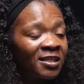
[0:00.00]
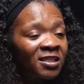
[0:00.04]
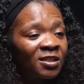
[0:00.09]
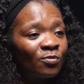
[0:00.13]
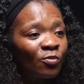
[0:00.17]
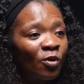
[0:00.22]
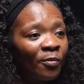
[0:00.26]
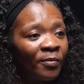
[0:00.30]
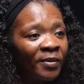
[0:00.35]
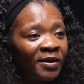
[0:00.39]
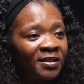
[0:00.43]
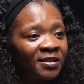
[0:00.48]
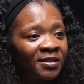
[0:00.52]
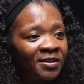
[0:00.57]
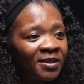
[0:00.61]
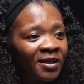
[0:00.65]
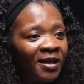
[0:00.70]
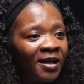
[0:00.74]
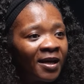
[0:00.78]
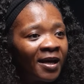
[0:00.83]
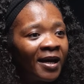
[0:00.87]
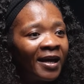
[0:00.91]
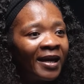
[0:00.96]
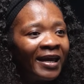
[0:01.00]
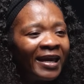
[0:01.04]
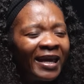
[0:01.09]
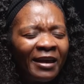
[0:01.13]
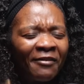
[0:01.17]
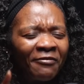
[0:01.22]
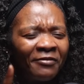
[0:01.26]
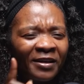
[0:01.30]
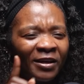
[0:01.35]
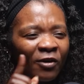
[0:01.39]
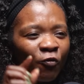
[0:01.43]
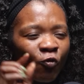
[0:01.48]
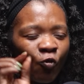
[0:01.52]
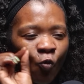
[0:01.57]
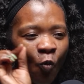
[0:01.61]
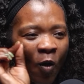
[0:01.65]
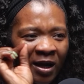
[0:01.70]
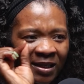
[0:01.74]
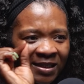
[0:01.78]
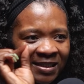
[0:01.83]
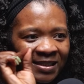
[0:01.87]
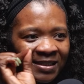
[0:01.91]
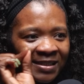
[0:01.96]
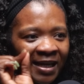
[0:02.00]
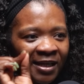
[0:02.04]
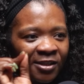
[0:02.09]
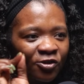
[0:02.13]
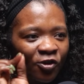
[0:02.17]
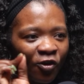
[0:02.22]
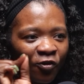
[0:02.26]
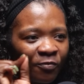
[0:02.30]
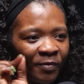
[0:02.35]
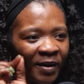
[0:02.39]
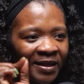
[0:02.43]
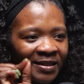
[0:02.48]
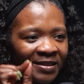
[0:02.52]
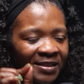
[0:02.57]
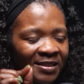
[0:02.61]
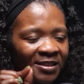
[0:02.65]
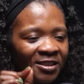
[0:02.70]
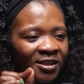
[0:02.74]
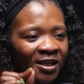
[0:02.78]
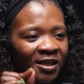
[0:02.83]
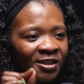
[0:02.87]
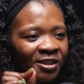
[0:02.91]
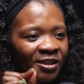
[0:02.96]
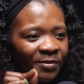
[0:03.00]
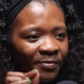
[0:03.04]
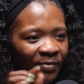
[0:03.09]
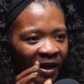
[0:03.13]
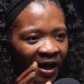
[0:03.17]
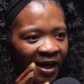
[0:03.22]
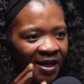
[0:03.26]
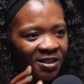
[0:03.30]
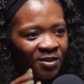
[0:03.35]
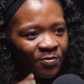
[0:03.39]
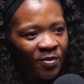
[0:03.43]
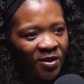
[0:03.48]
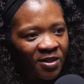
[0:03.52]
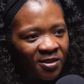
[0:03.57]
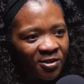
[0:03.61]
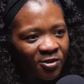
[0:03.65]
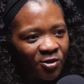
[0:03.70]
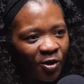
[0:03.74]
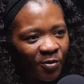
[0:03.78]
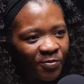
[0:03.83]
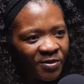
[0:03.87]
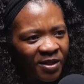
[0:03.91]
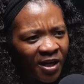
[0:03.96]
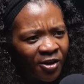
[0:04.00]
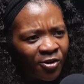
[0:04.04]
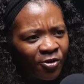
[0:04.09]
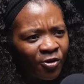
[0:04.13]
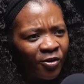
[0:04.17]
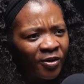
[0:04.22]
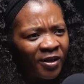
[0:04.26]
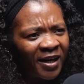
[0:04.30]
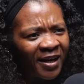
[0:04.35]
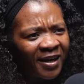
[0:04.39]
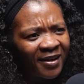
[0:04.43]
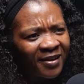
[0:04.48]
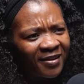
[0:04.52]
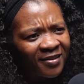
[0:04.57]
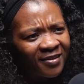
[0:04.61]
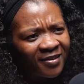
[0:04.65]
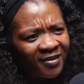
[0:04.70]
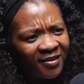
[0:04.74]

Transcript: this moment, Even if one slight of my distraction, my husband stops, are you okay?